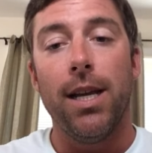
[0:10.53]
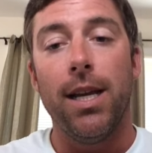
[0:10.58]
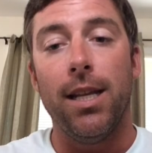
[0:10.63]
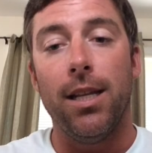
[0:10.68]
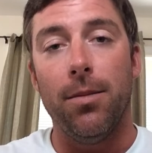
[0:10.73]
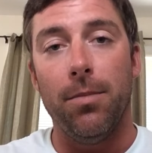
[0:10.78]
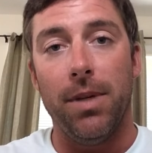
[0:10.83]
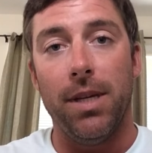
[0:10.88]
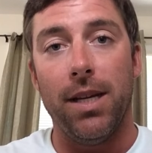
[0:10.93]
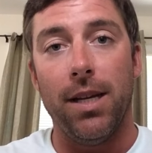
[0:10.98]

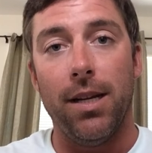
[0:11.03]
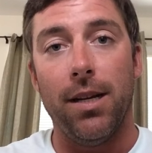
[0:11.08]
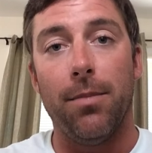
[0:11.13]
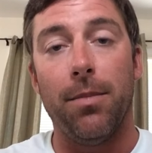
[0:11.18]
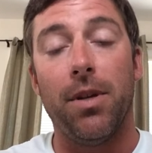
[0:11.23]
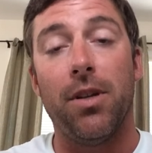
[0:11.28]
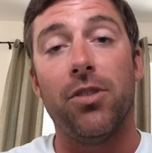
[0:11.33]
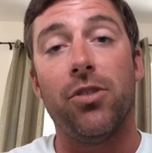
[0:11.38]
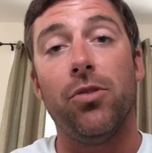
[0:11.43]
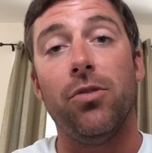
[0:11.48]
in the
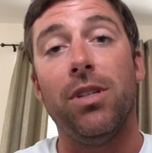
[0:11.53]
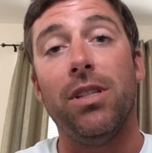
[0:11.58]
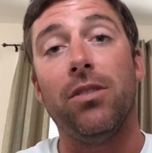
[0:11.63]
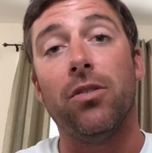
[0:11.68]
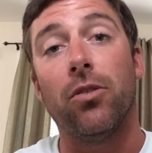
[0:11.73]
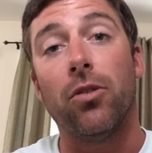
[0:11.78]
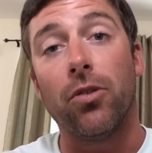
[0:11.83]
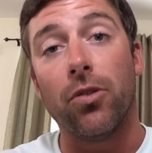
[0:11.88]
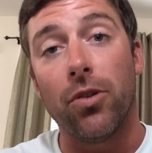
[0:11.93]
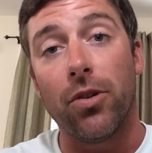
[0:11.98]
beginning because you need
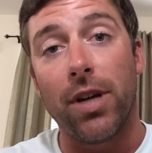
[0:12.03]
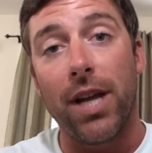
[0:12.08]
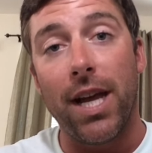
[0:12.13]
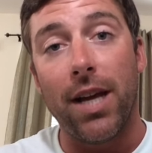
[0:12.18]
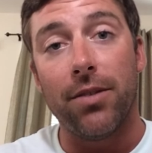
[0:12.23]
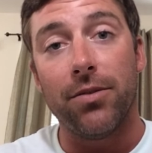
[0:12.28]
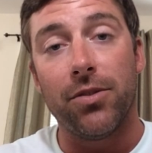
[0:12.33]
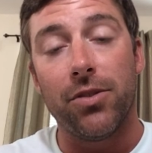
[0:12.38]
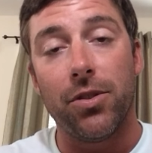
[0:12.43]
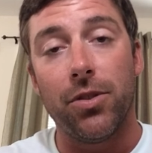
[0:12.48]
to learn
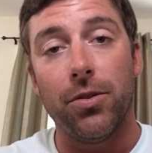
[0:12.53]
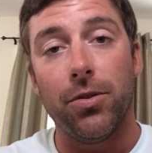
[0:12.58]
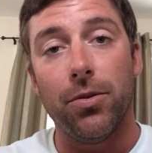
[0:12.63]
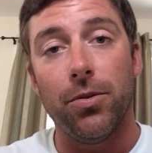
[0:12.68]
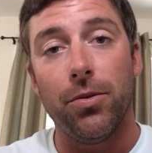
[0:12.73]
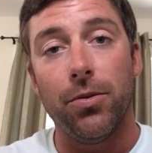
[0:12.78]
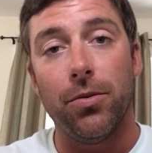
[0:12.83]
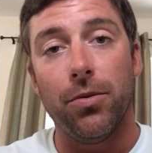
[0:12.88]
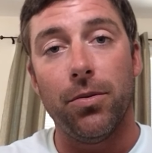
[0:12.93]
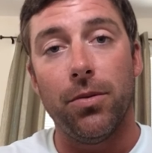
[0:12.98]
how
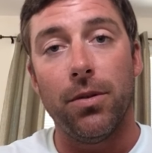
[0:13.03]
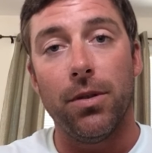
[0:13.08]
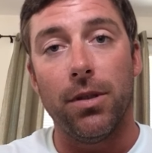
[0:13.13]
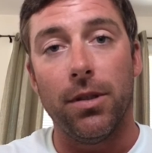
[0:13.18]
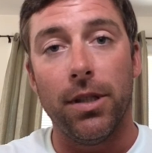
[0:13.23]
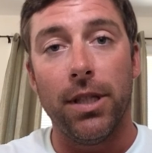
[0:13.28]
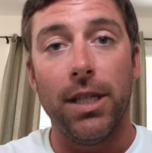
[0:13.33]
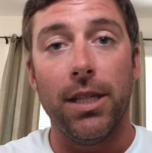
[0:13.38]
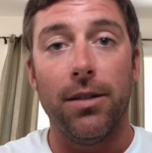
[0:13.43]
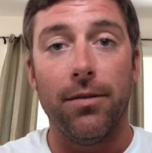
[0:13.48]
to
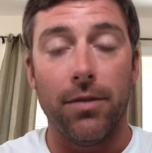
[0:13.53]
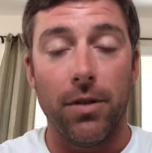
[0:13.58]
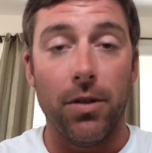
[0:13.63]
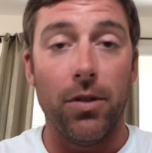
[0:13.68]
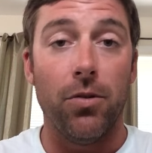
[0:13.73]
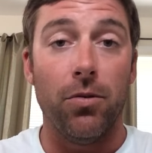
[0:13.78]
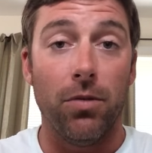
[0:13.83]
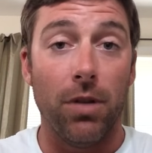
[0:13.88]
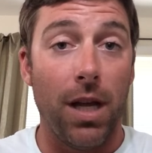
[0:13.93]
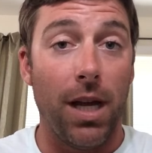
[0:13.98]
live a
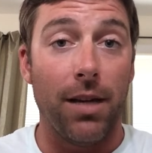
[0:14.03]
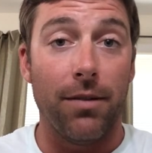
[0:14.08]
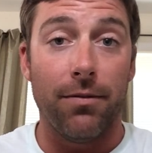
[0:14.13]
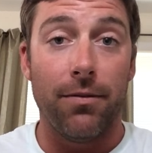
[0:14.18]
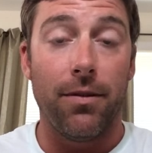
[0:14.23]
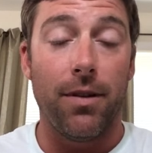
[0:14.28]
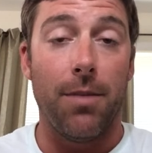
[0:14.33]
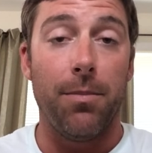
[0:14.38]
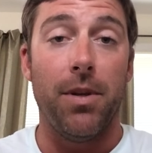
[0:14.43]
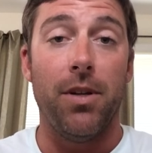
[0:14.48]
new
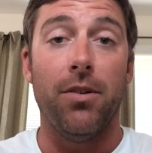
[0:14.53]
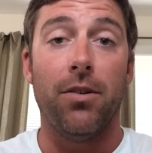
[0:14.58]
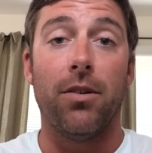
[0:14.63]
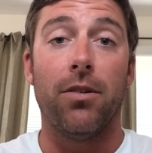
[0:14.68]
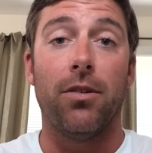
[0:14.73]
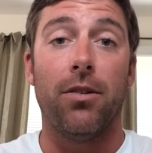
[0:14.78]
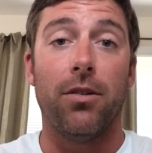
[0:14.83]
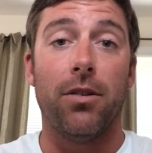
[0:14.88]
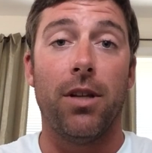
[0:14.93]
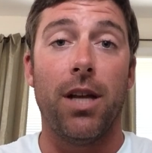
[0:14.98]
life. I mean,
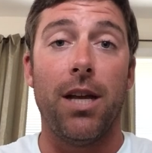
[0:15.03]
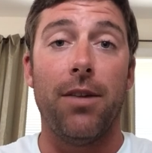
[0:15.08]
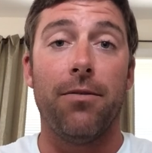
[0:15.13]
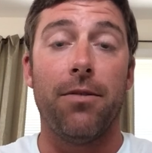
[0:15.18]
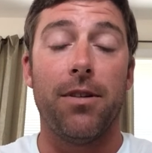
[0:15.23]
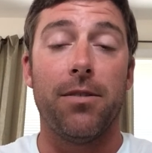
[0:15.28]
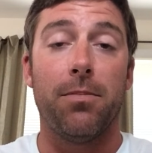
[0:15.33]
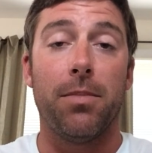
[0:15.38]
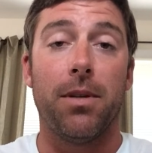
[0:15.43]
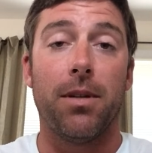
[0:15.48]
your your
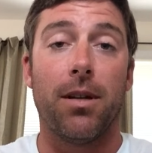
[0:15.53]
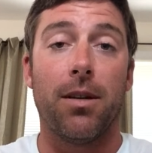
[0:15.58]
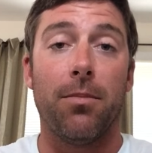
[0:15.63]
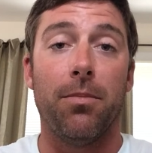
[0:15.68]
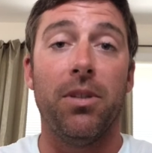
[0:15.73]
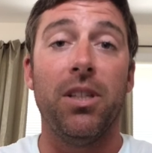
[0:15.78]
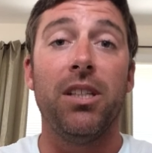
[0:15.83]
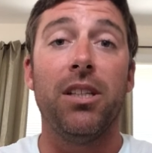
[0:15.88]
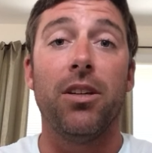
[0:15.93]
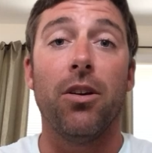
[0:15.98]
life has been
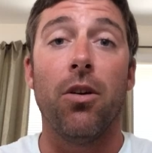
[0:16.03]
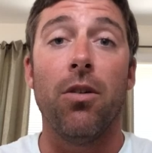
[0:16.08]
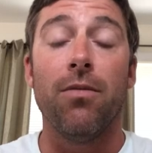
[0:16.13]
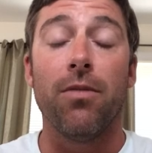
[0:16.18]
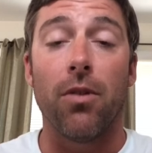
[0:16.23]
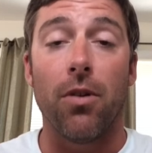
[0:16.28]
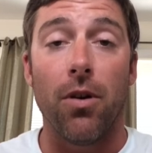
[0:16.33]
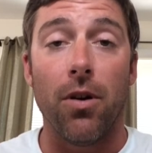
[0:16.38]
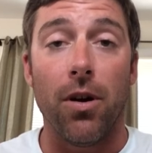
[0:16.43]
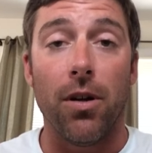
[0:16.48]
completely
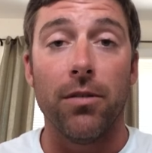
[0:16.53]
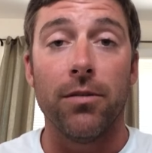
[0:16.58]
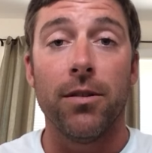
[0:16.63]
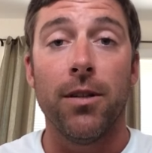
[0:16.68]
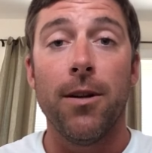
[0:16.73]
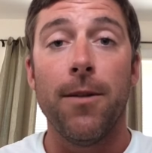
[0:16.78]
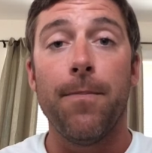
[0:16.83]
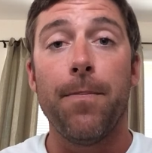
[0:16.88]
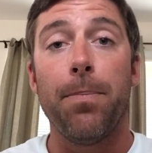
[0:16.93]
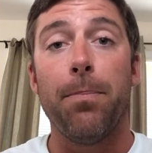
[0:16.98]
overhauled
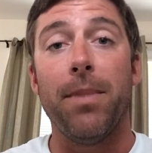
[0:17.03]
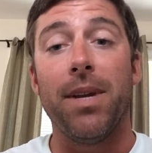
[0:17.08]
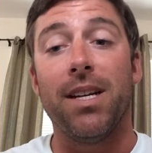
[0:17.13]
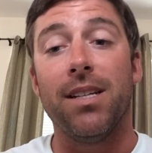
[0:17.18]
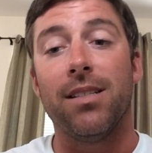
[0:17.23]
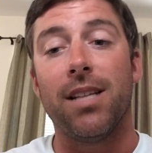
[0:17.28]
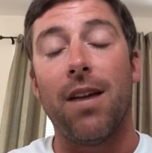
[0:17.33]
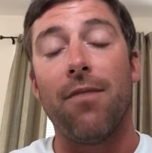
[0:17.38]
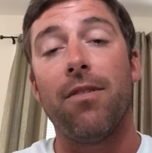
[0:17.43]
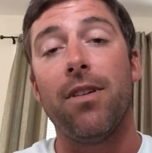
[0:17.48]

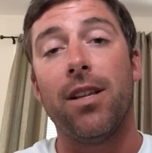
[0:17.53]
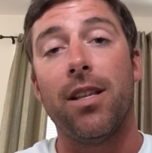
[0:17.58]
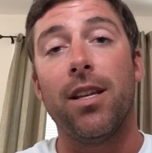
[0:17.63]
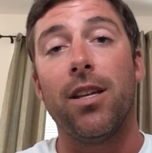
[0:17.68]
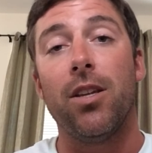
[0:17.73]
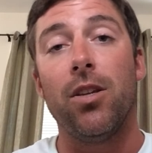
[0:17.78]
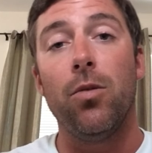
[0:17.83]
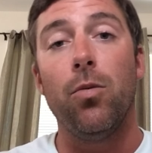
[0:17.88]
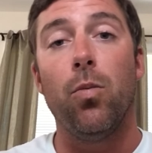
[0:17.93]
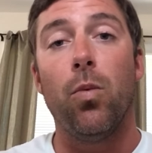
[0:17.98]
because
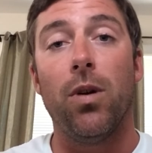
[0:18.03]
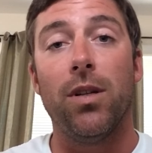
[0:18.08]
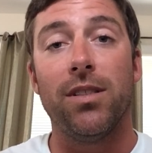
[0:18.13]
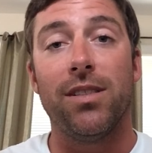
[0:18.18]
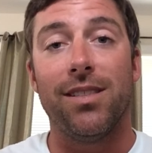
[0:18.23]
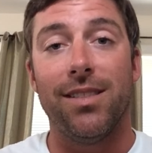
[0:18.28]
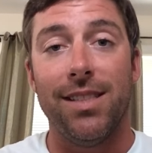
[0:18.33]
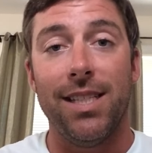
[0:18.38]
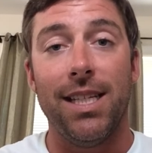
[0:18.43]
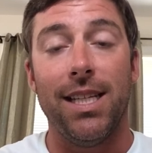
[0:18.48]
everything you
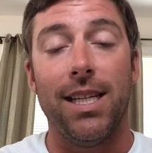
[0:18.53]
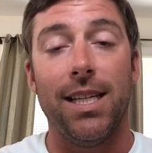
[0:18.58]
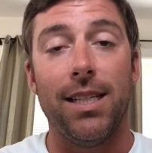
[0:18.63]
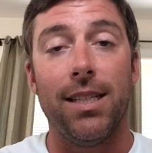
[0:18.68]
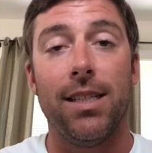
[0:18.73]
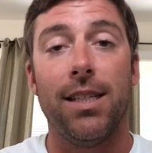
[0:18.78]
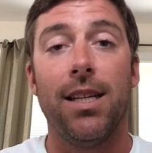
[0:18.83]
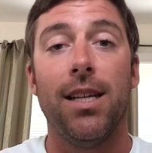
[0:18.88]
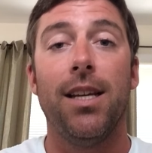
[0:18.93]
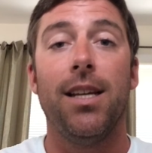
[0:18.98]
once
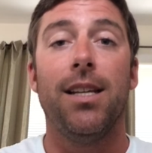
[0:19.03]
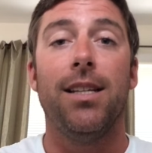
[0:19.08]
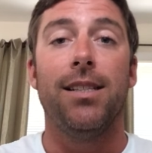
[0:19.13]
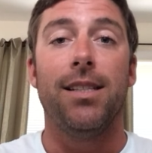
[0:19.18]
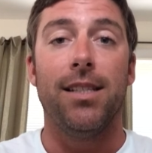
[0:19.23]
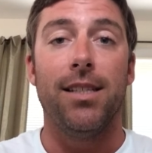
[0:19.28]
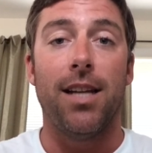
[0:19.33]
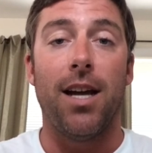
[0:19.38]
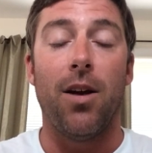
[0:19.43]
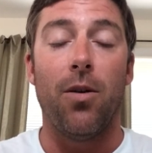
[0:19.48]
did
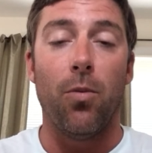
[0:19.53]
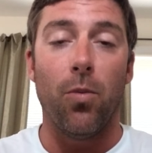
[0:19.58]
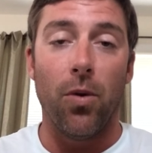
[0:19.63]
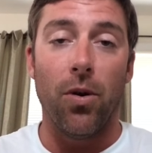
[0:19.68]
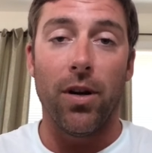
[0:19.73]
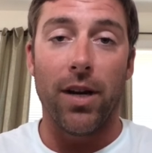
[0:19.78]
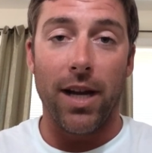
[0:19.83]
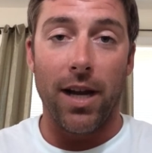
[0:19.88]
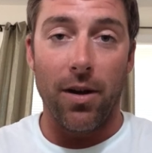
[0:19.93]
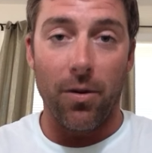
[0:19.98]
did not
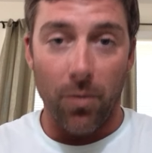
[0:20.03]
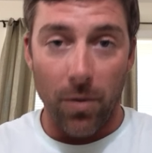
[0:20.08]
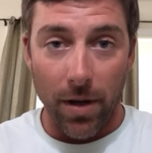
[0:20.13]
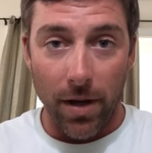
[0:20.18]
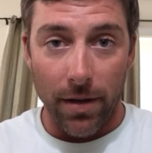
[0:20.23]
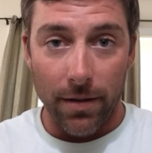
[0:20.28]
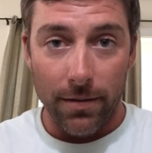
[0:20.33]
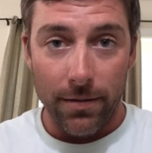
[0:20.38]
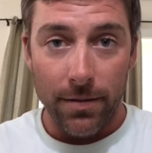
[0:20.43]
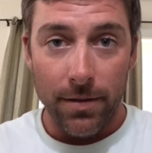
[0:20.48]
work out
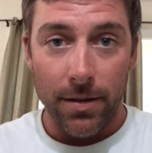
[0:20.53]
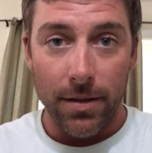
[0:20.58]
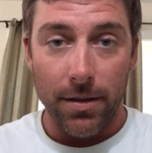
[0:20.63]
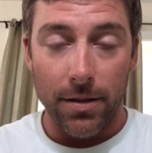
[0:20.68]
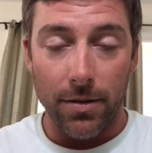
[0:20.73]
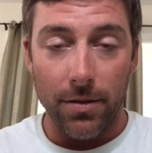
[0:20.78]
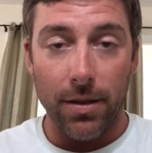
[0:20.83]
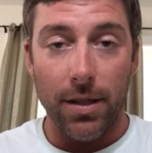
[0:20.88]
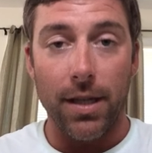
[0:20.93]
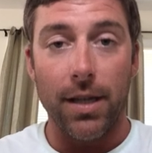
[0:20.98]
well.
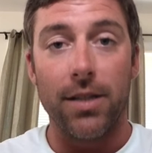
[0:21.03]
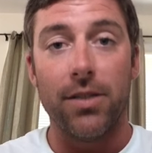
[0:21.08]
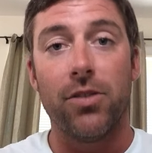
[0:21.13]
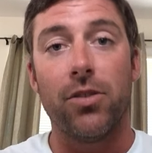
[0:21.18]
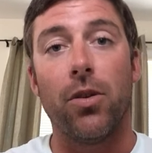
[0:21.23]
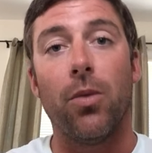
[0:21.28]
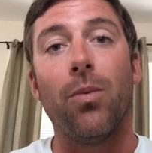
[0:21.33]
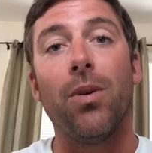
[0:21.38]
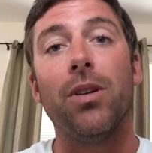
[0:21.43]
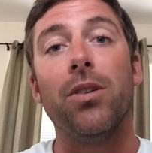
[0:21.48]
Okay,
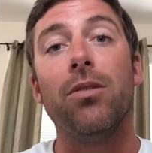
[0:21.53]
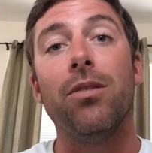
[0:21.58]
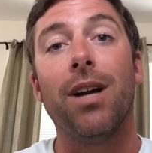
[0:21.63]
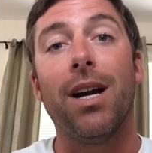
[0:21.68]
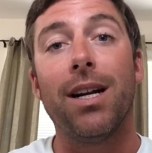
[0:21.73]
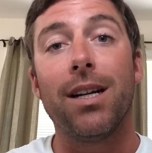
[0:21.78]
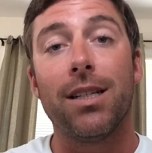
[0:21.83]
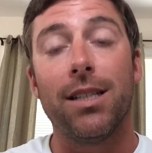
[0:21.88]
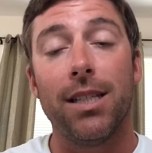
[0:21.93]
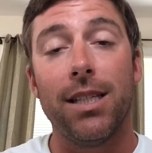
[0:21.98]
so when you
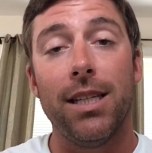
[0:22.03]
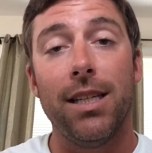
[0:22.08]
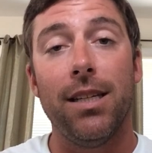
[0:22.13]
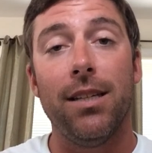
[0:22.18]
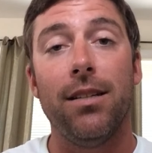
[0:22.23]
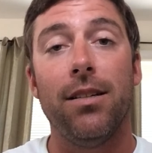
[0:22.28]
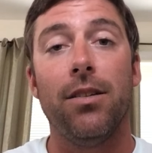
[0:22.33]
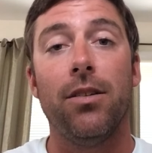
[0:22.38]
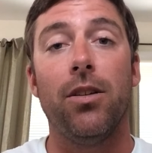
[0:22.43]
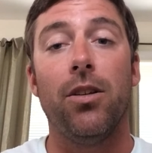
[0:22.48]
got
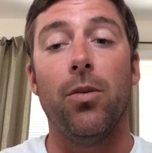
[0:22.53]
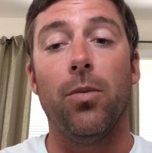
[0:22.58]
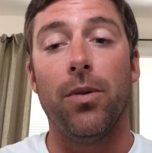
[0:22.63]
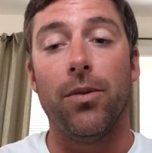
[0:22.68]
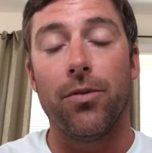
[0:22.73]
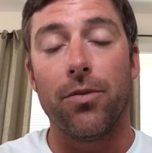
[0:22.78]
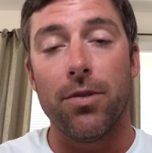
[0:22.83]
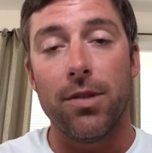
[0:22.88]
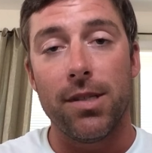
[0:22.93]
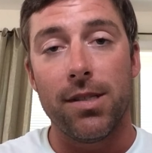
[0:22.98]
clean, you
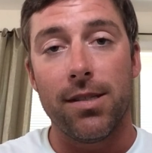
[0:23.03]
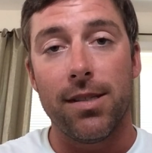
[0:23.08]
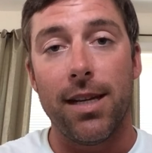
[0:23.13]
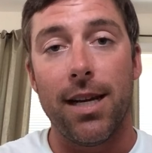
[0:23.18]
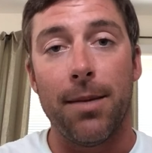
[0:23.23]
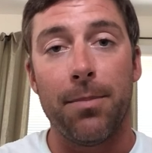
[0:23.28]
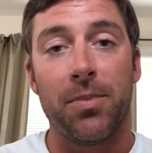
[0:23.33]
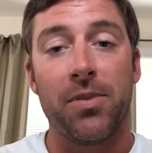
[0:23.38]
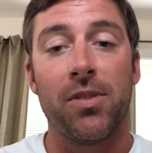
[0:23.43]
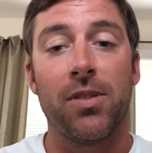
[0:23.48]
went through the
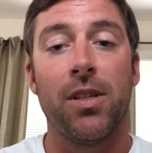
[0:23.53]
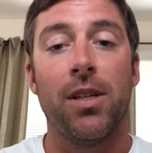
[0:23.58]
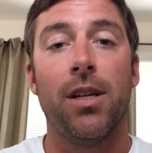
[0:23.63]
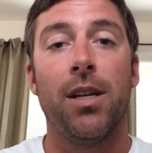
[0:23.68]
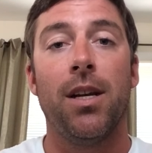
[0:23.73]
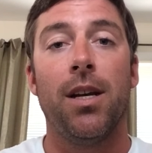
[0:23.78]
steps